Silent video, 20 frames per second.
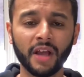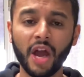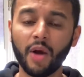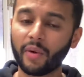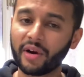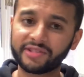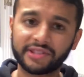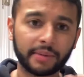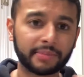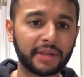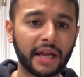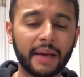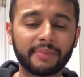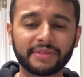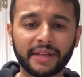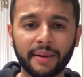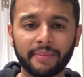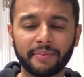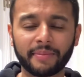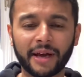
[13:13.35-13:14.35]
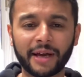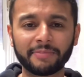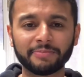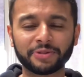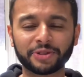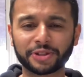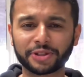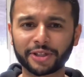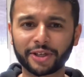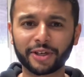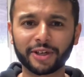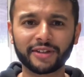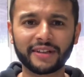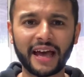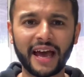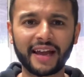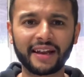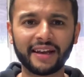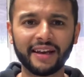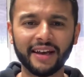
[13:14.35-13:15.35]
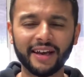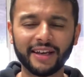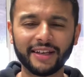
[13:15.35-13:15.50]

But sometimes I'm, I'm sure that